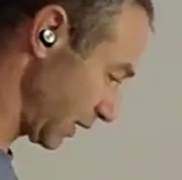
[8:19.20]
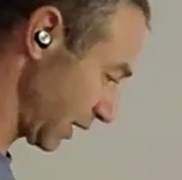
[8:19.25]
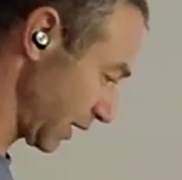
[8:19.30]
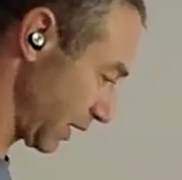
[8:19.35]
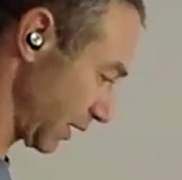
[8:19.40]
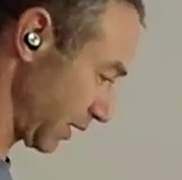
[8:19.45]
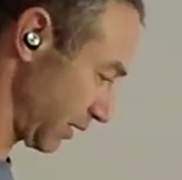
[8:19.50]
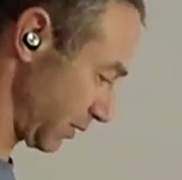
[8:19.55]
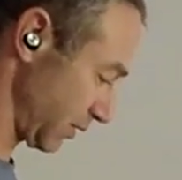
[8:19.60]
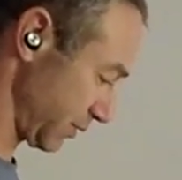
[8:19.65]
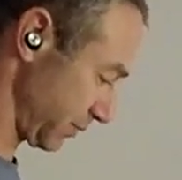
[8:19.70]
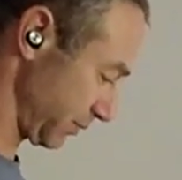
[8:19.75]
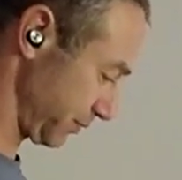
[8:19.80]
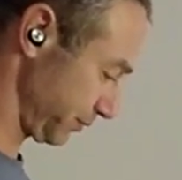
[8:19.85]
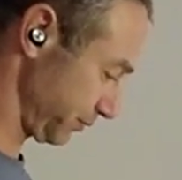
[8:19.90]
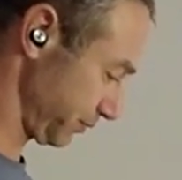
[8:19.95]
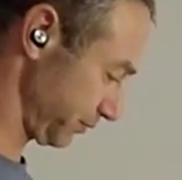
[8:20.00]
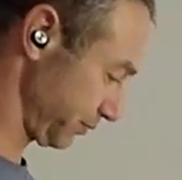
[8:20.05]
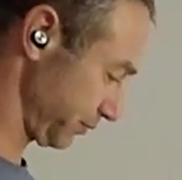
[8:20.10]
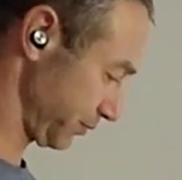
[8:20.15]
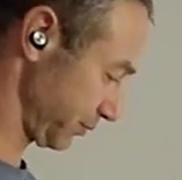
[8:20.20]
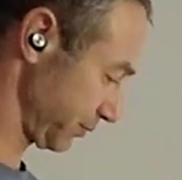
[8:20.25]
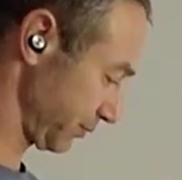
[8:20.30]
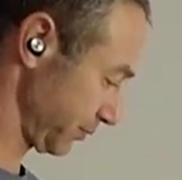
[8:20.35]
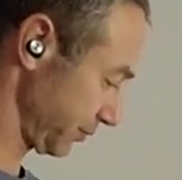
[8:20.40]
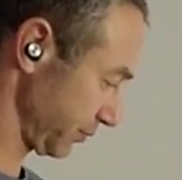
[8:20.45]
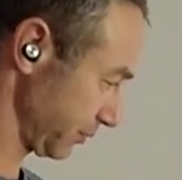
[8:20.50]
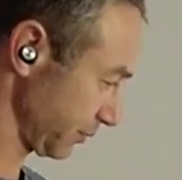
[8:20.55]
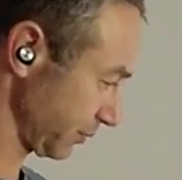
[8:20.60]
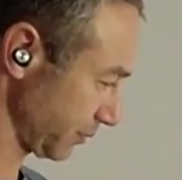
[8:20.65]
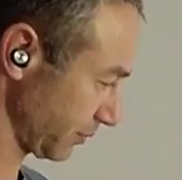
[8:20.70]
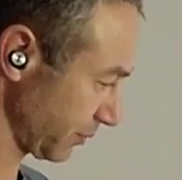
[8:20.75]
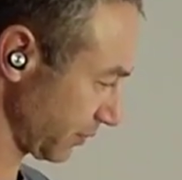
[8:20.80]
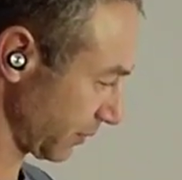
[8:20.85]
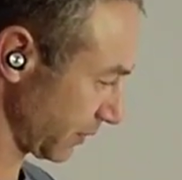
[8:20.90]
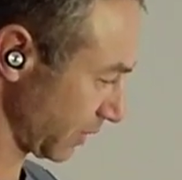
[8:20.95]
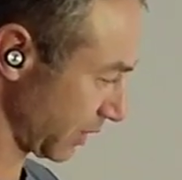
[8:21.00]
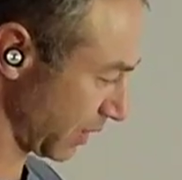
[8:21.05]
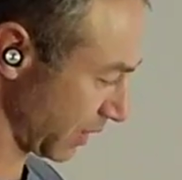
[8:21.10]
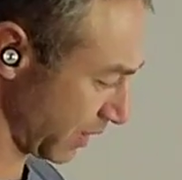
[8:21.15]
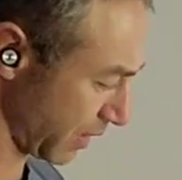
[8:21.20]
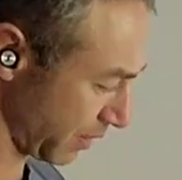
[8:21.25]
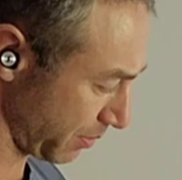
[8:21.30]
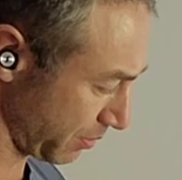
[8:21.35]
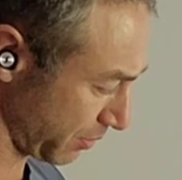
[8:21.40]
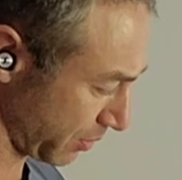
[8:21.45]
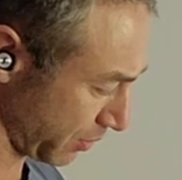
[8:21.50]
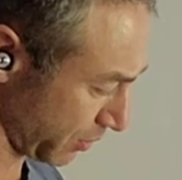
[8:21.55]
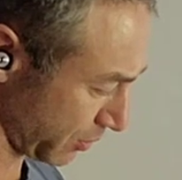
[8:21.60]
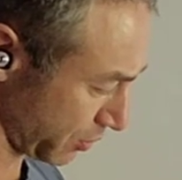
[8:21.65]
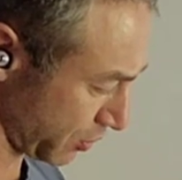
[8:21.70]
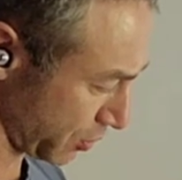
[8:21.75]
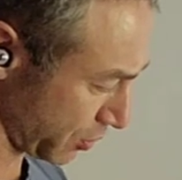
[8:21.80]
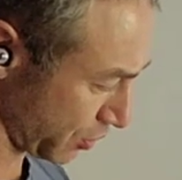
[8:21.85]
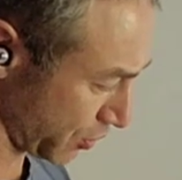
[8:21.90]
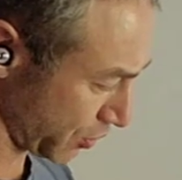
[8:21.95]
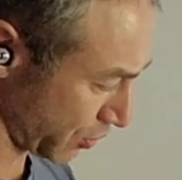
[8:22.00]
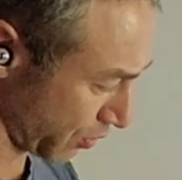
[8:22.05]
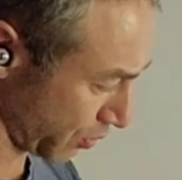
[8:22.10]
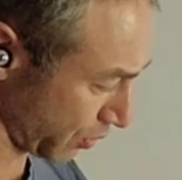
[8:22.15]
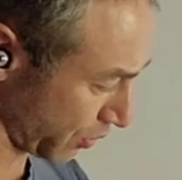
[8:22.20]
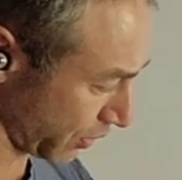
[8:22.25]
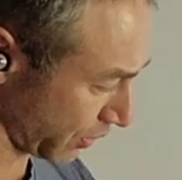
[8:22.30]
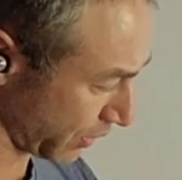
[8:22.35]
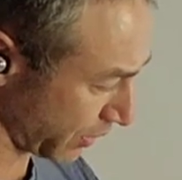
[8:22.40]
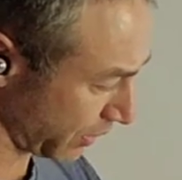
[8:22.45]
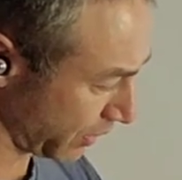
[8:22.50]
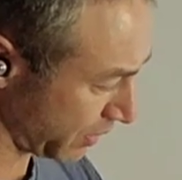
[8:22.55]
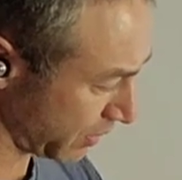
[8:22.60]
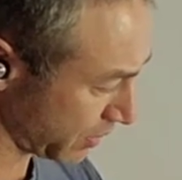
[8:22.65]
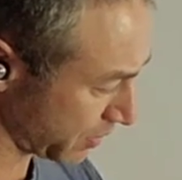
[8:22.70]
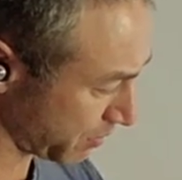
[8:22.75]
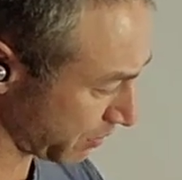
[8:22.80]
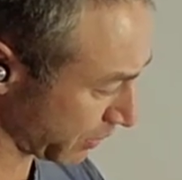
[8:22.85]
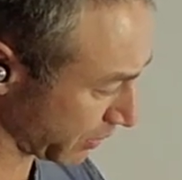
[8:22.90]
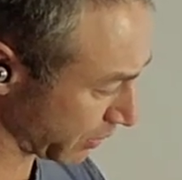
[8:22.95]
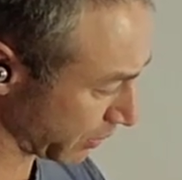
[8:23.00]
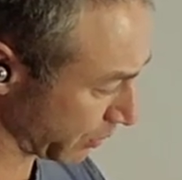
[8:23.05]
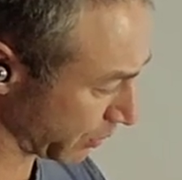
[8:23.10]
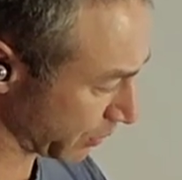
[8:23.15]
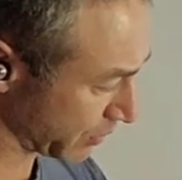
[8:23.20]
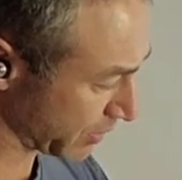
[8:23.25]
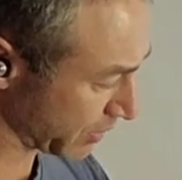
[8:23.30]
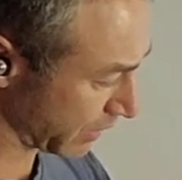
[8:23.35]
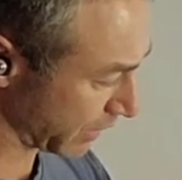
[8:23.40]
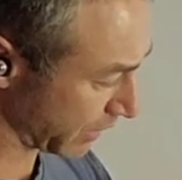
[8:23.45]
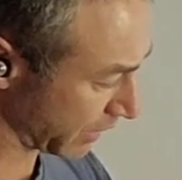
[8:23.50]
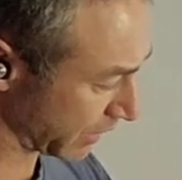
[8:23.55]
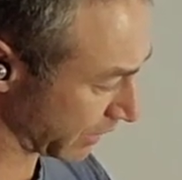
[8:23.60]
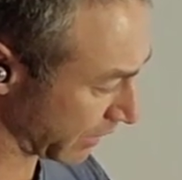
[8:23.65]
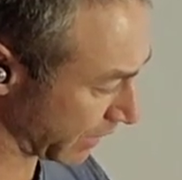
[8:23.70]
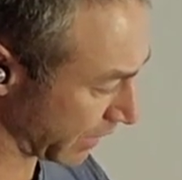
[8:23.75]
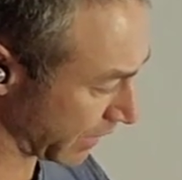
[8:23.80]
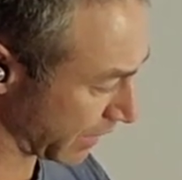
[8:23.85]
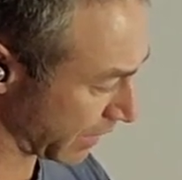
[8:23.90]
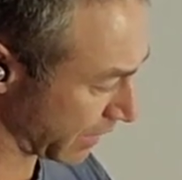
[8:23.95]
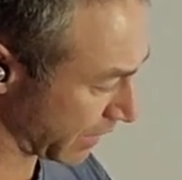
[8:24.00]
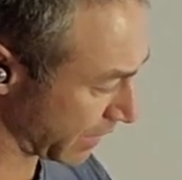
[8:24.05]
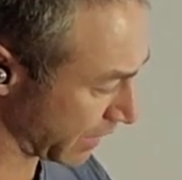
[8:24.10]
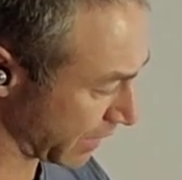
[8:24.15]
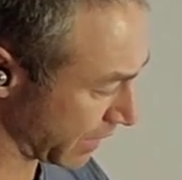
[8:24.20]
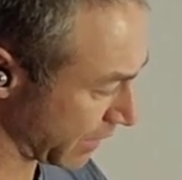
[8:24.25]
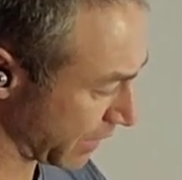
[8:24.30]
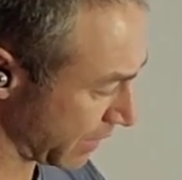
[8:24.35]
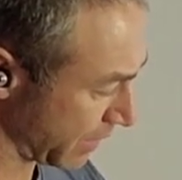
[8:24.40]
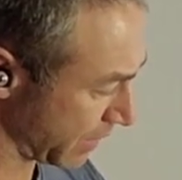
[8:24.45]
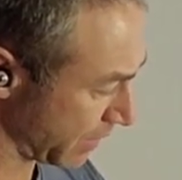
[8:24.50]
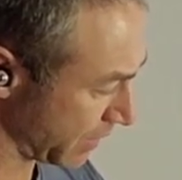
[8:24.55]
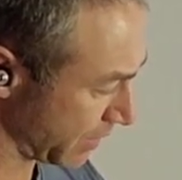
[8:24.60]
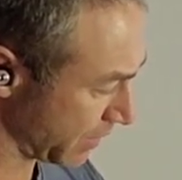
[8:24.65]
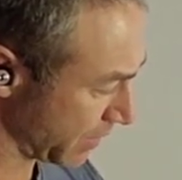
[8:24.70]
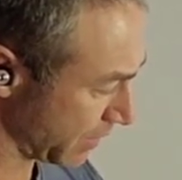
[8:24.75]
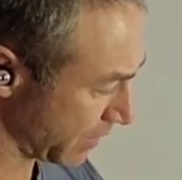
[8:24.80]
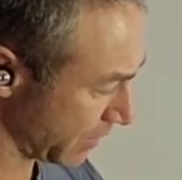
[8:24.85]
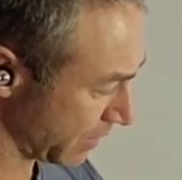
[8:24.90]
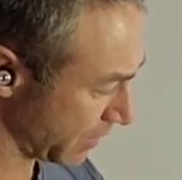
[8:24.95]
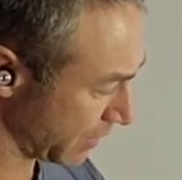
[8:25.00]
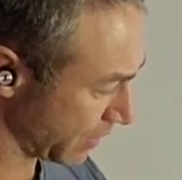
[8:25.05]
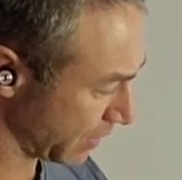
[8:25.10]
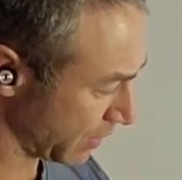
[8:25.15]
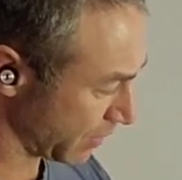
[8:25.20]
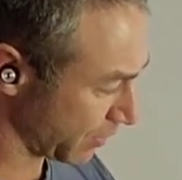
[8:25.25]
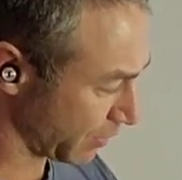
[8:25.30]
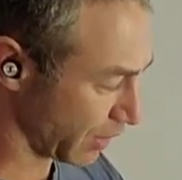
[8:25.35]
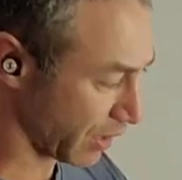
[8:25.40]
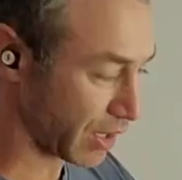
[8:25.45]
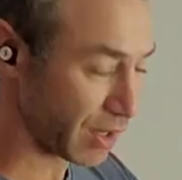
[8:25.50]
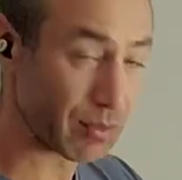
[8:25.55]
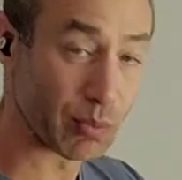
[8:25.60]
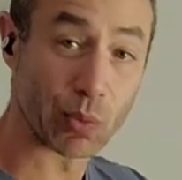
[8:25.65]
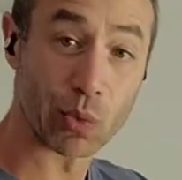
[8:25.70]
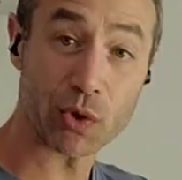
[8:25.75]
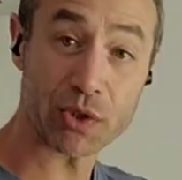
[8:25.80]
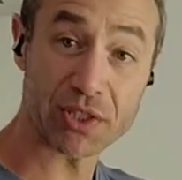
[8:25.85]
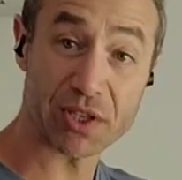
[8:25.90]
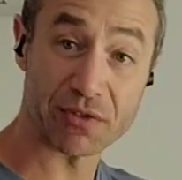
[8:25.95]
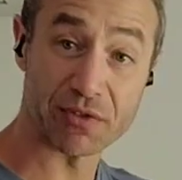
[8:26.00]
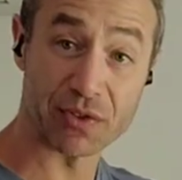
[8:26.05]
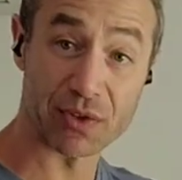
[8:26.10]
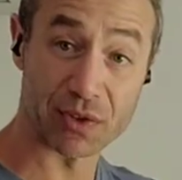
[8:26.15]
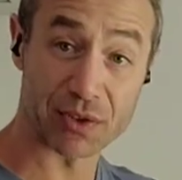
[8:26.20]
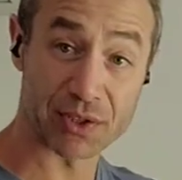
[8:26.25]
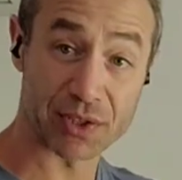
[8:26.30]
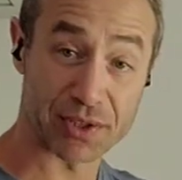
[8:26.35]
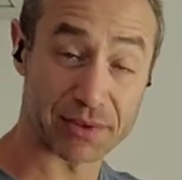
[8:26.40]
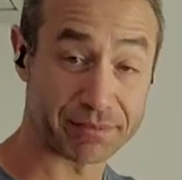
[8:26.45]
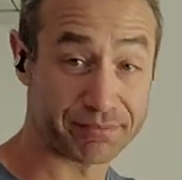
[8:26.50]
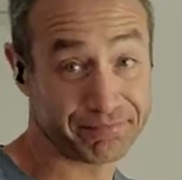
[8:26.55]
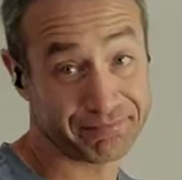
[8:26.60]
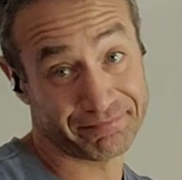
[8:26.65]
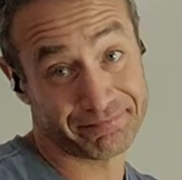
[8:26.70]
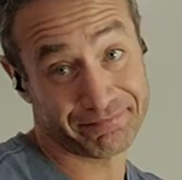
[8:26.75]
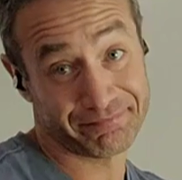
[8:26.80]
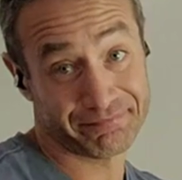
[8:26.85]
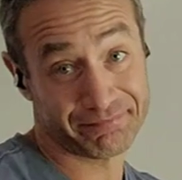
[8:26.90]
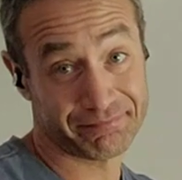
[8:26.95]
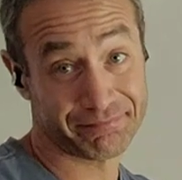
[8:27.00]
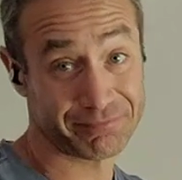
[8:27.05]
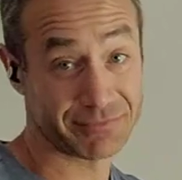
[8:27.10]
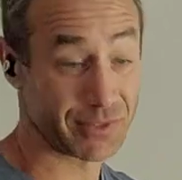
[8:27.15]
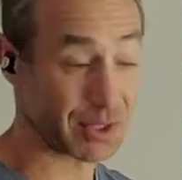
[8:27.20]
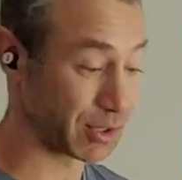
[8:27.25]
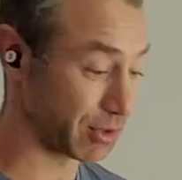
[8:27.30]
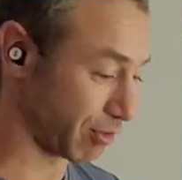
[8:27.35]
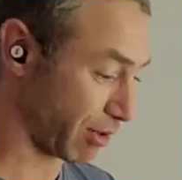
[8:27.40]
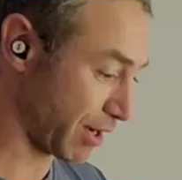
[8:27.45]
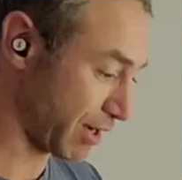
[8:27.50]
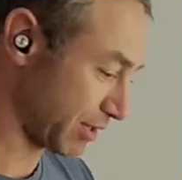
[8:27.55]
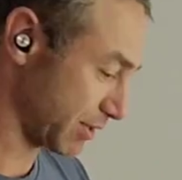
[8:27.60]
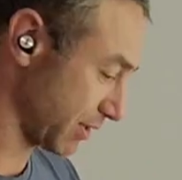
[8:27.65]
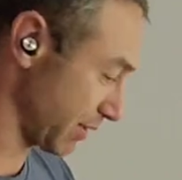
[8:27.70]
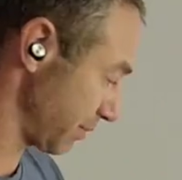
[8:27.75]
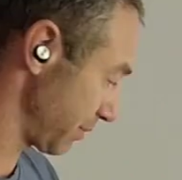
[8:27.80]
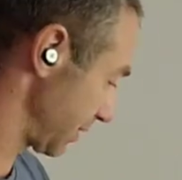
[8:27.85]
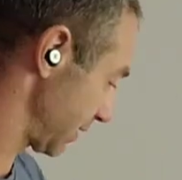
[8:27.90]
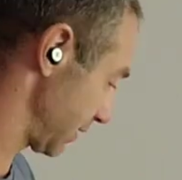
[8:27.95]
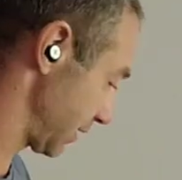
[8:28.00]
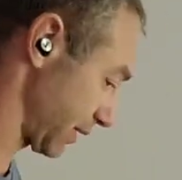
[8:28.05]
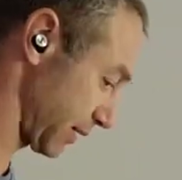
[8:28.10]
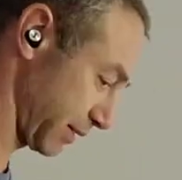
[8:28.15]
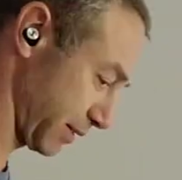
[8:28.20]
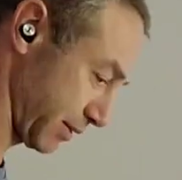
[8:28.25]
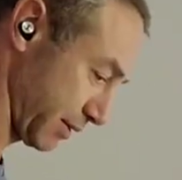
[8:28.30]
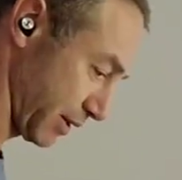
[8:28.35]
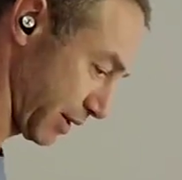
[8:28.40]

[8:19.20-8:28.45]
Now, I'm not sure what it is, but looks like a water filter. Great. I mean, like,